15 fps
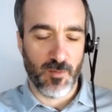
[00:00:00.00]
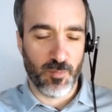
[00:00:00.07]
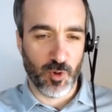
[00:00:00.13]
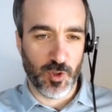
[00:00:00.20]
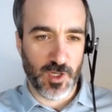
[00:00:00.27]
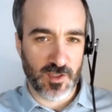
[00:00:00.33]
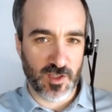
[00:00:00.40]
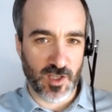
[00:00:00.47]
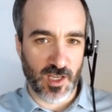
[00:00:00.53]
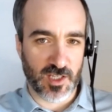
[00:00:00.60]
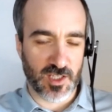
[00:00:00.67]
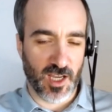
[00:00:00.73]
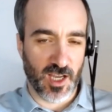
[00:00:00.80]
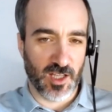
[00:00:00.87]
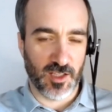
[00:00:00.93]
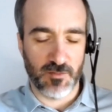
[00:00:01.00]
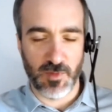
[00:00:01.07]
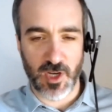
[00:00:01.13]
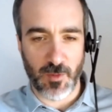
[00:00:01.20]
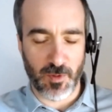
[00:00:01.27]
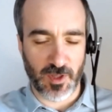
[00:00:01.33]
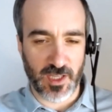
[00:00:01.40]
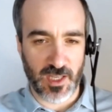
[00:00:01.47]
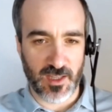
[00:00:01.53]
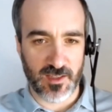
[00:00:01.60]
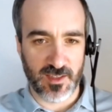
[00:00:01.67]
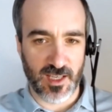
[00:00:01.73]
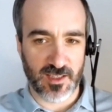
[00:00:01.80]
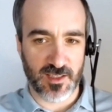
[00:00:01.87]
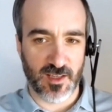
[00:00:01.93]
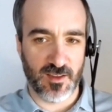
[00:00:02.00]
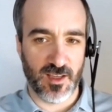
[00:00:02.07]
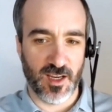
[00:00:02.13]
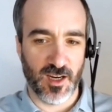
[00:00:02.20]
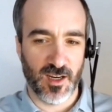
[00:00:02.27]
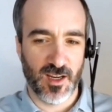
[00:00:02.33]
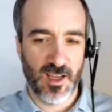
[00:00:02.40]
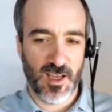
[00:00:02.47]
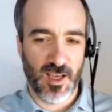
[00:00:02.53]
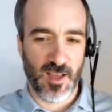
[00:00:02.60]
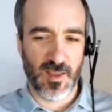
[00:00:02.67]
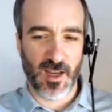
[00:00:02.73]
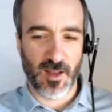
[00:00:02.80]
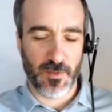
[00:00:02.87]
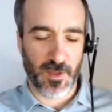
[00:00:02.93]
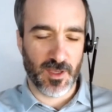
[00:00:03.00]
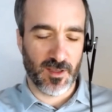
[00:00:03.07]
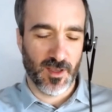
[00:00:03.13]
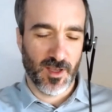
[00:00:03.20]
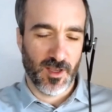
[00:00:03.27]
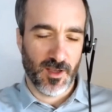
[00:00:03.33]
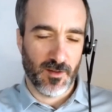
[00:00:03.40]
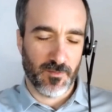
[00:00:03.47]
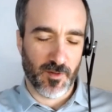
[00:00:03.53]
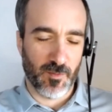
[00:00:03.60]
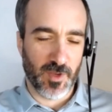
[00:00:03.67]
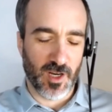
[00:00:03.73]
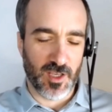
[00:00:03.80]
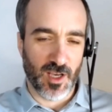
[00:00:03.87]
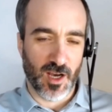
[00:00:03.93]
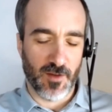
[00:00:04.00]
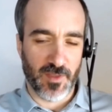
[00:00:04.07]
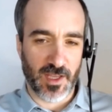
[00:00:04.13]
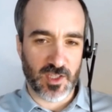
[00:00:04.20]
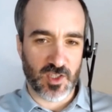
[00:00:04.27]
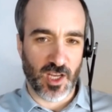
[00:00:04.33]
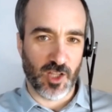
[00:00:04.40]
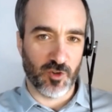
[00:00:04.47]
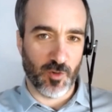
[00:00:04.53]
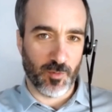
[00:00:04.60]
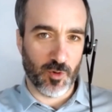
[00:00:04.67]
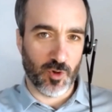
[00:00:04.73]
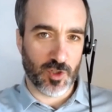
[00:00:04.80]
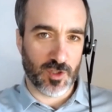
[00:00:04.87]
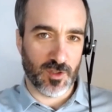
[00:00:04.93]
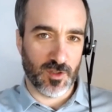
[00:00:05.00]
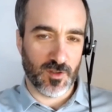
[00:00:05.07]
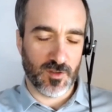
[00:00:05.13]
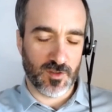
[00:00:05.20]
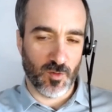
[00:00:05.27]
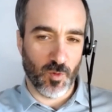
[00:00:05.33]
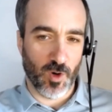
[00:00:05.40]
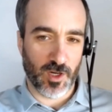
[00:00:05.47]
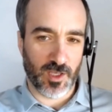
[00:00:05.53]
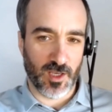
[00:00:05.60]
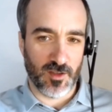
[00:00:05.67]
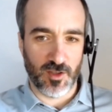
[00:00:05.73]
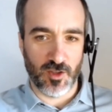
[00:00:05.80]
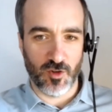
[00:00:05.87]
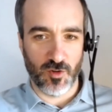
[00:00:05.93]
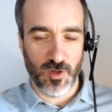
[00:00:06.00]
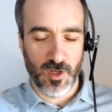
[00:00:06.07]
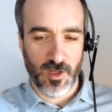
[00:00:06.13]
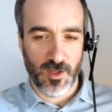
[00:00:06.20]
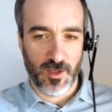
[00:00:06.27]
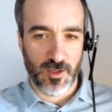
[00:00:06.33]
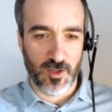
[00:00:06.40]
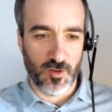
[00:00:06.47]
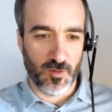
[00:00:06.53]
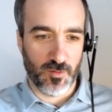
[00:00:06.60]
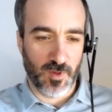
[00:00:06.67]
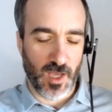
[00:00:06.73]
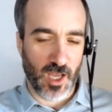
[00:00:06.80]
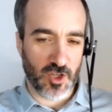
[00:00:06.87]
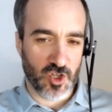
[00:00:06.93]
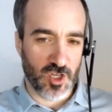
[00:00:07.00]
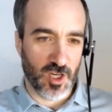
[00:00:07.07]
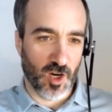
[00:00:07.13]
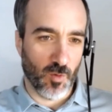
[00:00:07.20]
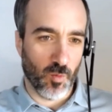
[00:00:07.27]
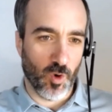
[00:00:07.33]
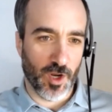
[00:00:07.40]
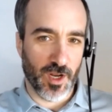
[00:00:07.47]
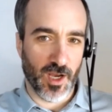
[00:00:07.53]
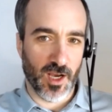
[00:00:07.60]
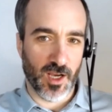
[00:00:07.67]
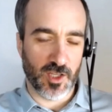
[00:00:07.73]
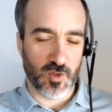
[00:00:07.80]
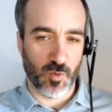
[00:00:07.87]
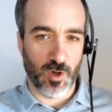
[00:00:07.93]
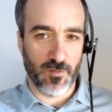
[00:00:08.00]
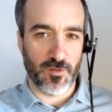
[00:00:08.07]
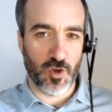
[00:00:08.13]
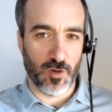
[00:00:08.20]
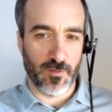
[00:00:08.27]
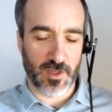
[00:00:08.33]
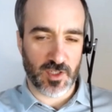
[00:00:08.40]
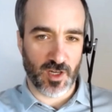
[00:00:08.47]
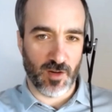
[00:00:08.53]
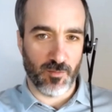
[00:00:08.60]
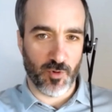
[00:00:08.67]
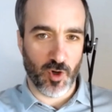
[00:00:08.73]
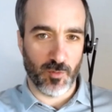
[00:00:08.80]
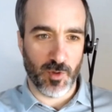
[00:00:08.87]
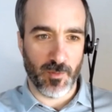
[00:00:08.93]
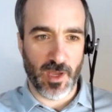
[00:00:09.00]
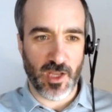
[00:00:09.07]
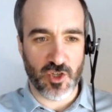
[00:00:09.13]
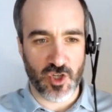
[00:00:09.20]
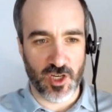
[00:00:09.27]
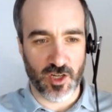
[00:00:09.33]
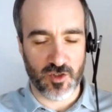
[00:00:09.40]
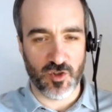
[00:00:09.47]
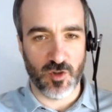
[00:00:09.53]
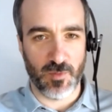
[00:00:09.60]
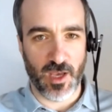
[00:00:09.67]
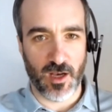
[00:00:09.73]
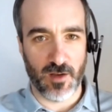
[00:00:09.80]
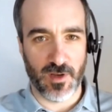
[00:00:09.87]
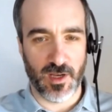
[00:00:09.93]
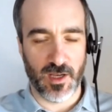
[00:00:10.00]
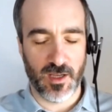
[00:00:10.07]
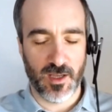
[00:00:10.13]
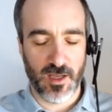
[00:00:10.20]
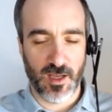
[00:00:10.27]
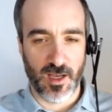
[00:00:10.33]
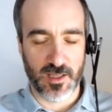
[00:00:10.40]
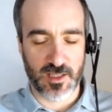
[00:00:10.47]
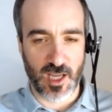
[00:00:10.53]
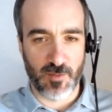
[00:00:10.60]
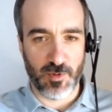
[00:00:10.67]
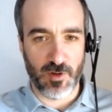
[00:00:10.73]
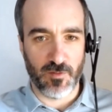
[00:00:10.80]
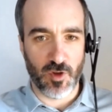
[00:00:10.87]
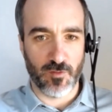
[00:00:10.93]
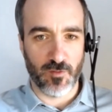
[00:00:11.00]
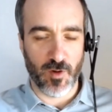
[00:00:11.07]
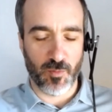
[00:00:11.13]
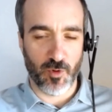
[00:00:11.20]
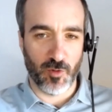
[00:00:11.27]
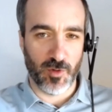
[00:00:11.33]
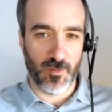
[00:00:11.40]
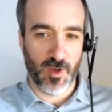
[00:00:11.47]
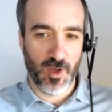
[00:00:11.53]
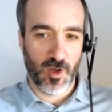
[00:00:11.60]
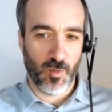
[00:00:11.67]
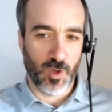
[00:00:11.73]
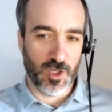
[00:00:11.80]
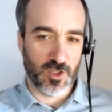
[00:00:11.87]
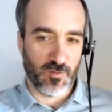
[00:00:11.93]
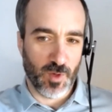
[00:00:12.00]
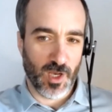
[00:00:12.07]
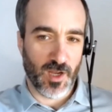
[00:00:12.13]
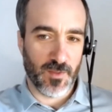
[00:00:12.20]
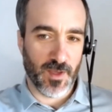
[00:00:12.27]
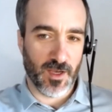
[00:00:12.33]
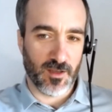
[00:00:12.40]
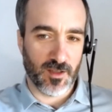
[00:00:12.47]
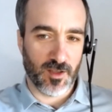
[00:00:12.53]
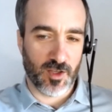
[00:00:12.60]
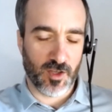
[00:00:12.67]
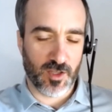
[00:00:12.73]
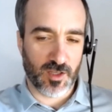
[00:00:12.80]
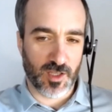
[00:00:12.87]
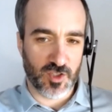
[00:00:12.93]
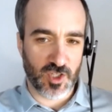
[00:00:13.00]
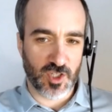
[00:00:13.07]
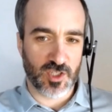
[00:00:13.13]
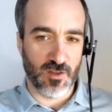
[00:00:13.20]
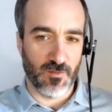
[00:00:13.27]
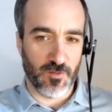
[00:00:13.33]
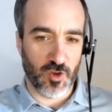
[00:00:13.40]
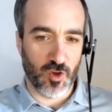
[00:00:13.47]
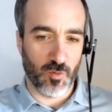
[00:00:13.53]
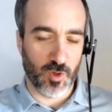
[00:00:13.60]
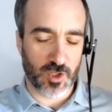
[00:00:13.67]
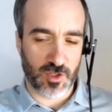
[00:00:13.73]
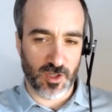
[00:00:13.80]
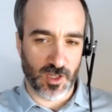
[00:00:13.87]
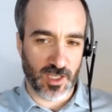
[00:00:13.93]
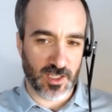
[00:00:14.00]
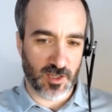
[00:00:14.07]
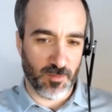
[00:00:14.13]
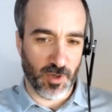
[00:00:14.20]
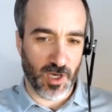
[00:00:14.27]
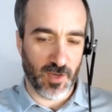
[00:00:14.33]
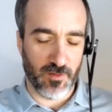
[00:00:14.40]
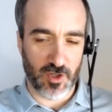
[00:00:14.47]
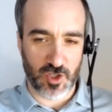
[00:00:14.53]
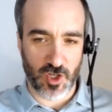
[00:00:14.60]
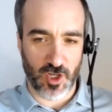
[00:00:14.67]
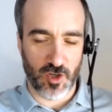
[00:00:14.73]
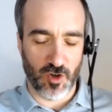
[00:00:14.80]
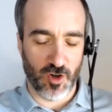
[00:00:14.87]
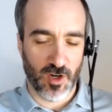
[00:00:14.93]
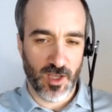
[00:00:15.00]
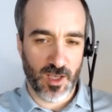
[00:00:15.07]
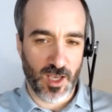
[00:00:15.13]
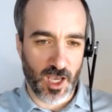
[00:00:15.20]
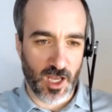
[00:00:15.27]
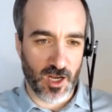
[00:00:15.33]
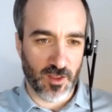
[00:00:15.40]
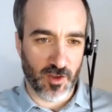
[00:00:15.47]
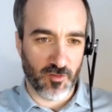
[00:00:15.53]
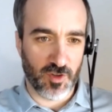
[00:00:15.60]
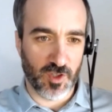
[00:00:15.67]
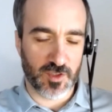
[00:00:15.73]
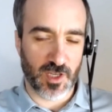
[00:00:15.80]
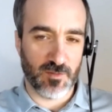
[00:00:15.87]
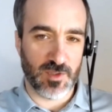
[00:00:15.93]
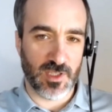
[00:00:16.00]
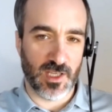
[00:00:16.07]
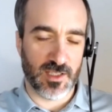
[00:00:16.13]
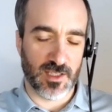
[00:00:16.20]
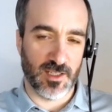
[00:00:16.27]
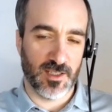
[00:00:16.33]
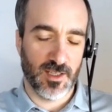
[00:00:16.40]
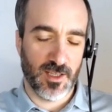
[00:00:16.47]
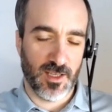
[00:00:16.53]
pulling into Excel and manipulating the data in there. And then I think from there you have that siloed approach to working. Engineer one has one view of a certain problem, engineer two may have a separate view of a problem. Whereas if we had that consistent view, which likes a PI Vision or any other real-time data